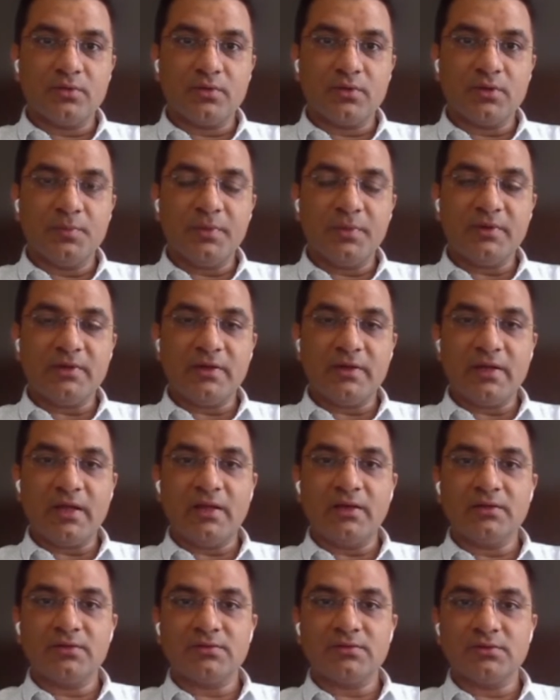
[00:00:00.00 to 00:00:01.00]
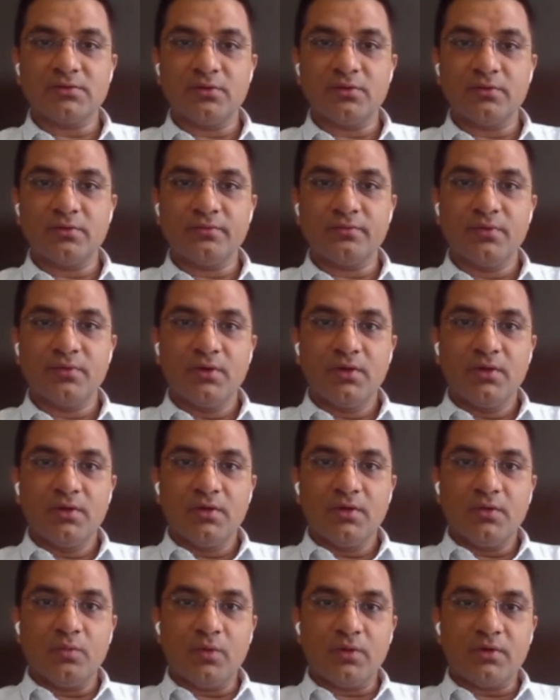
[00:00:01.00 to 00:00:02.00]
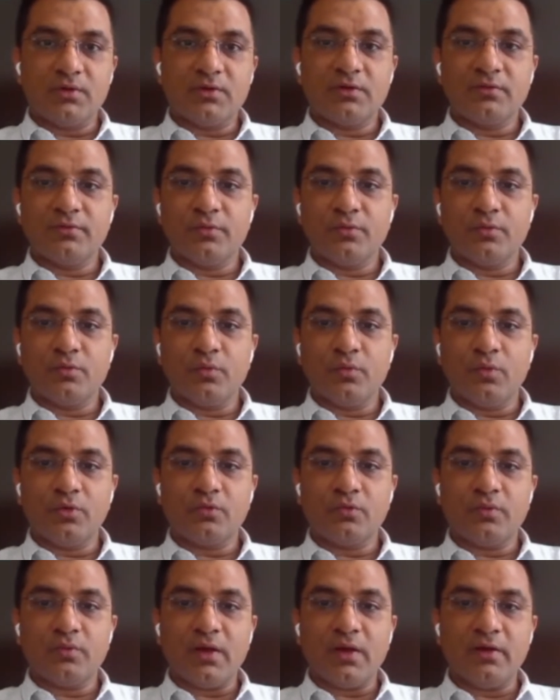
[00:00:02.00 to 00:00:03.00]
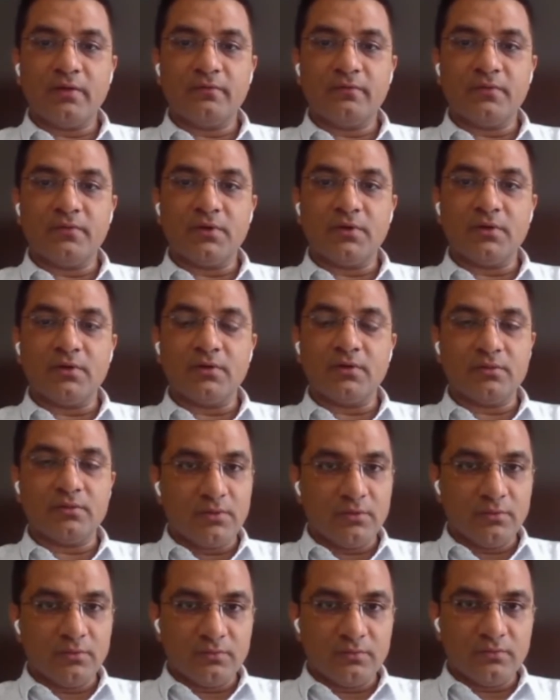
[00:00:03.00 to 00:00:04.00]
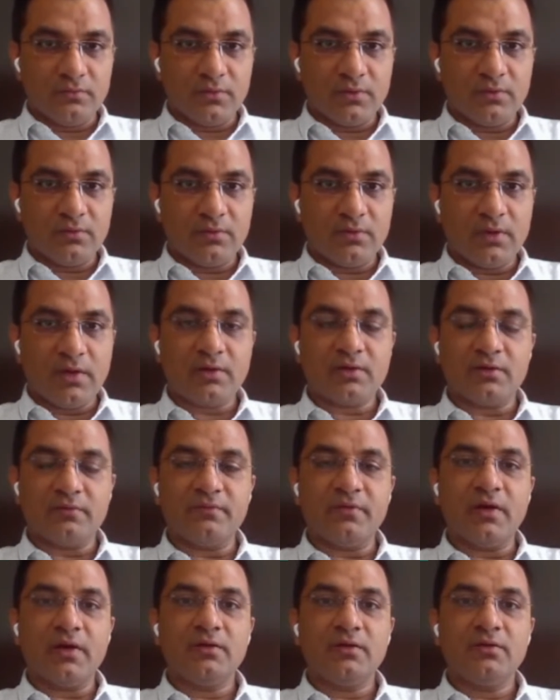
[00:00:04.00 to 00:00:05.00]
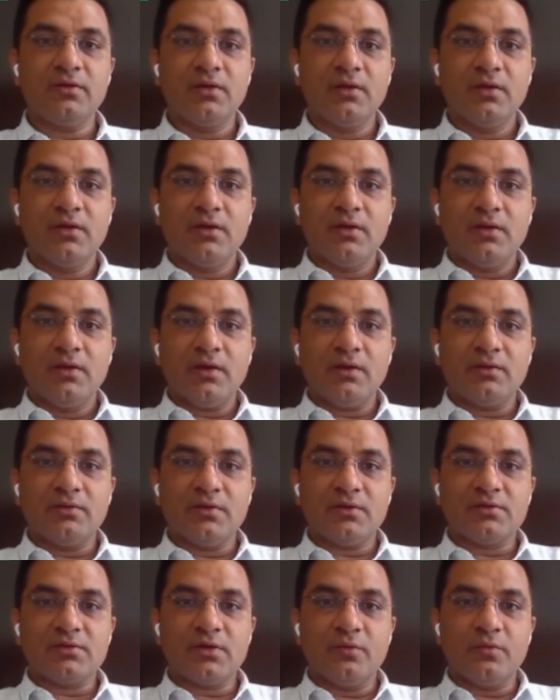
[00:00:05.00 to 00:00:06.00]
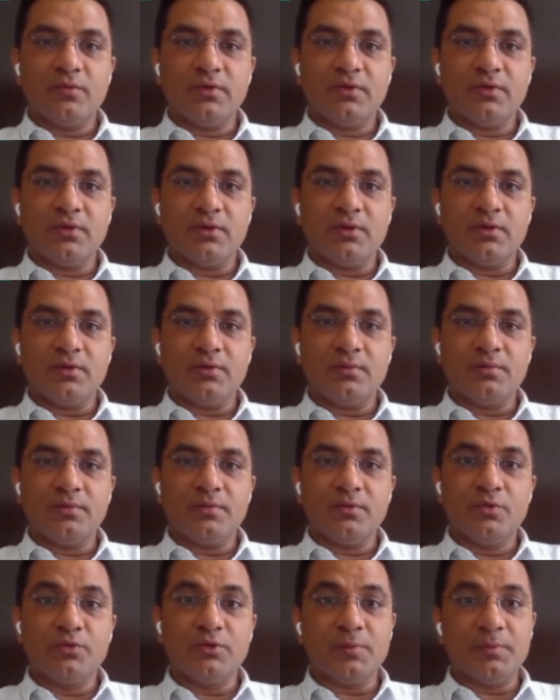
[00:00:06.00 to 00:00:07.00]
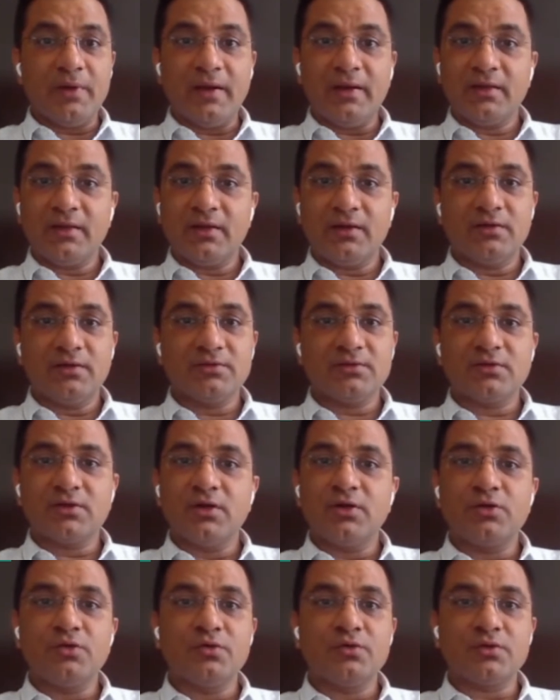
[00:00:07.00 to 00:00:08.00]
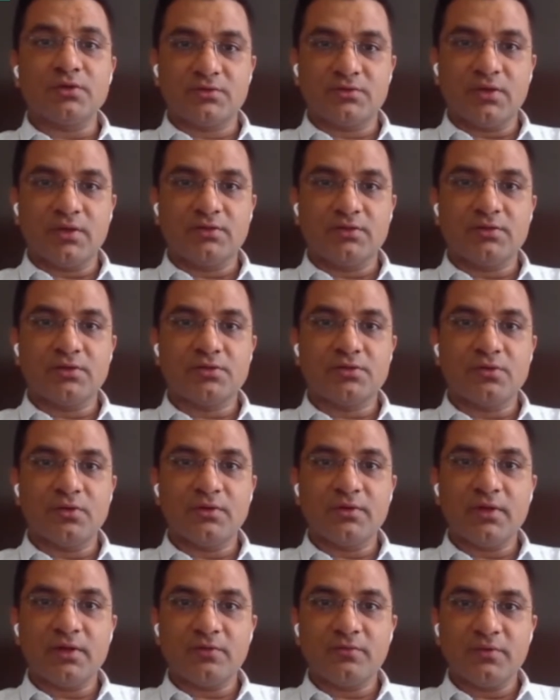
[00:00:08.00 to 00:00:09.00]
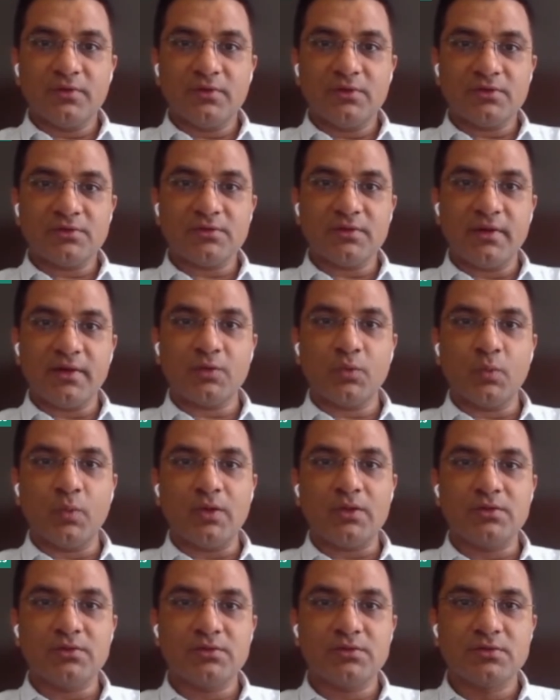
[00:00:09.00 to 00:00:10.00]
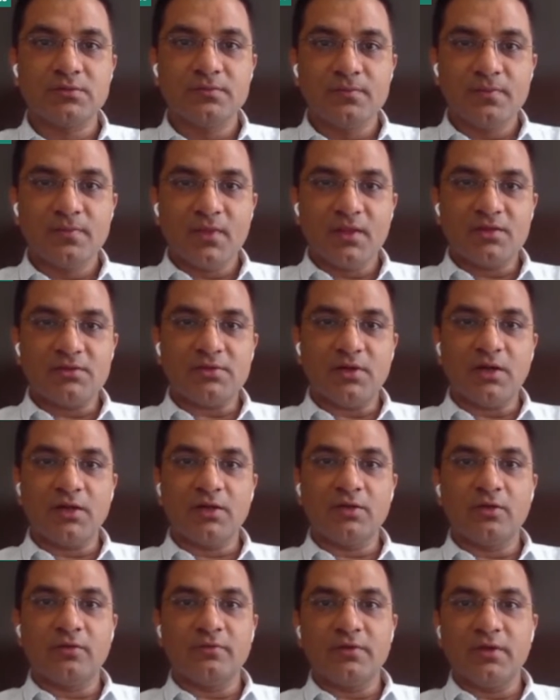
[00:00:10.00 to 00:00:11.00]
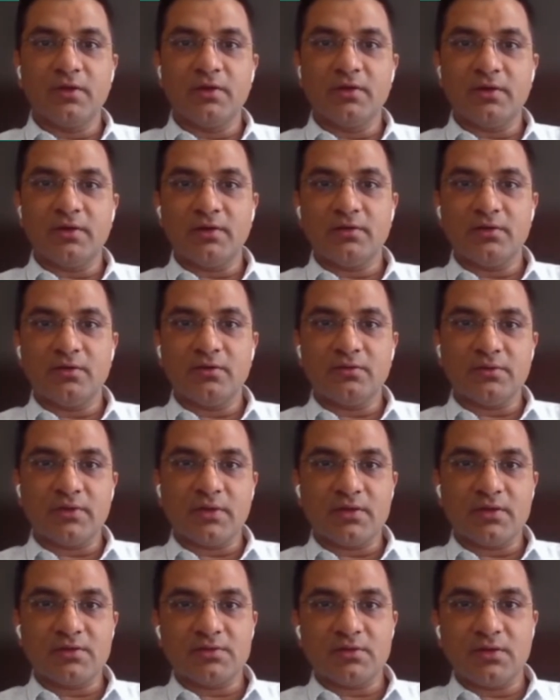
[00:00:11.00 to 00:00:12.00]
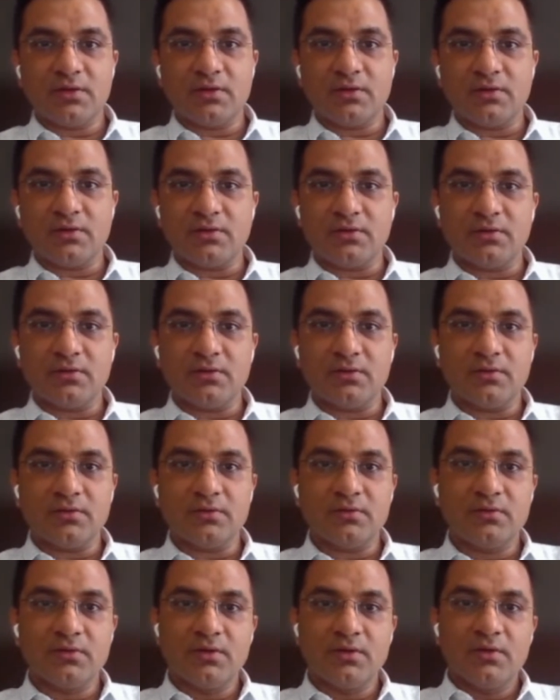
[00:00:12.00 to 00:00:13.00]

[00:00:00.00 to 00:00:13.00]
complete analysis of what is that we would want to have at Affine, and that's how we do the planning, and it's a continuous exercise. It's not that we just connect once starting of the year and things are